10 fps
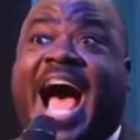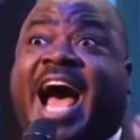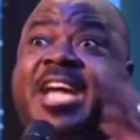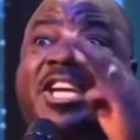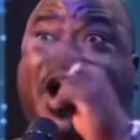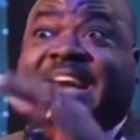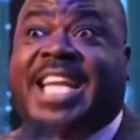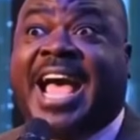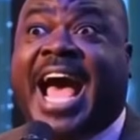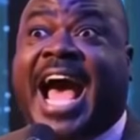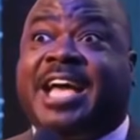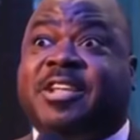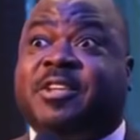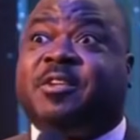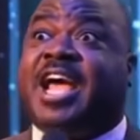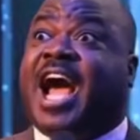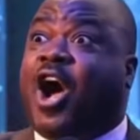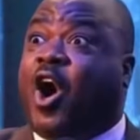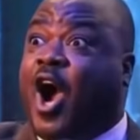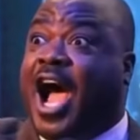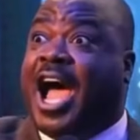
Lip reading: Everywhere when they talk, so let's welcome